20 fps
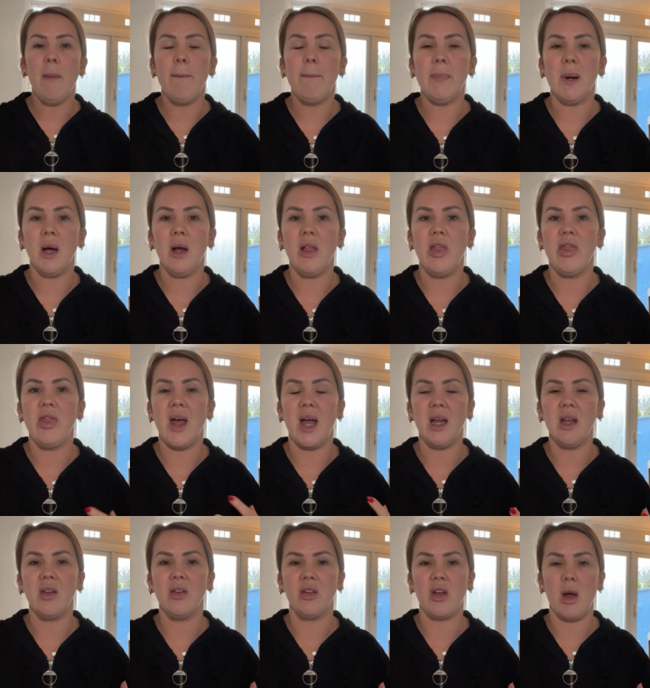But
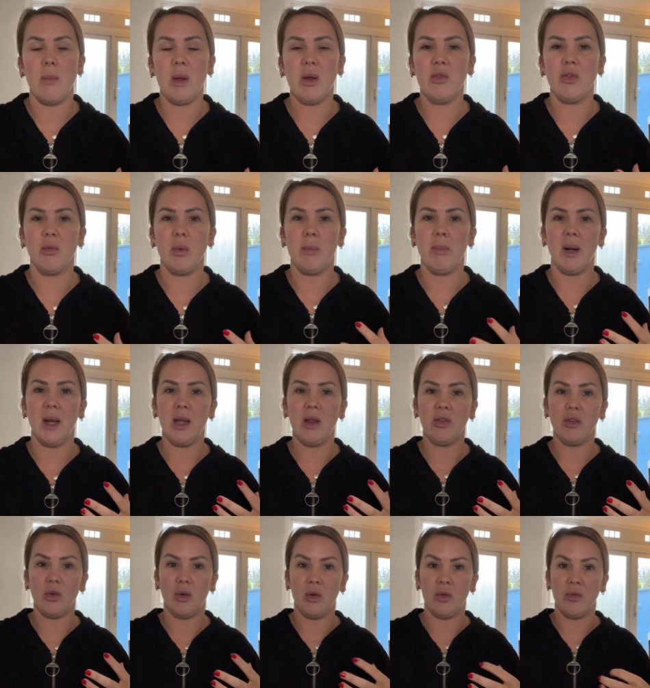that is coming from a
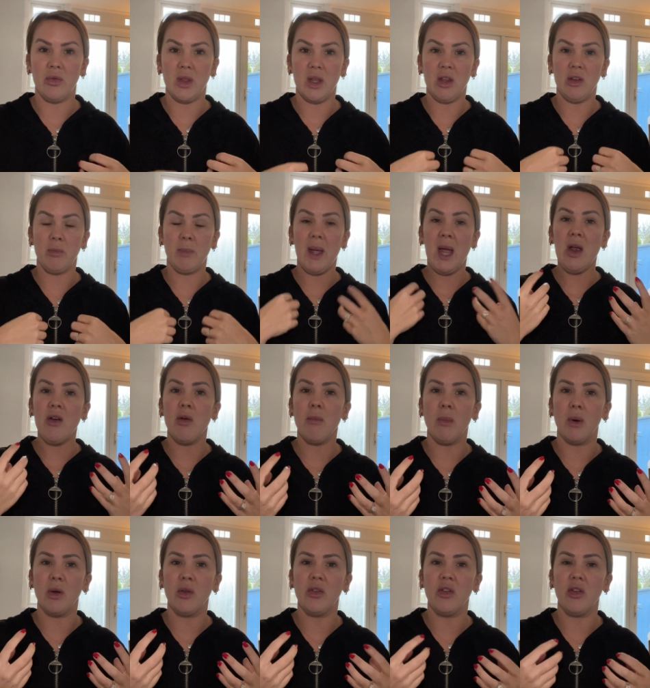place of these parent modes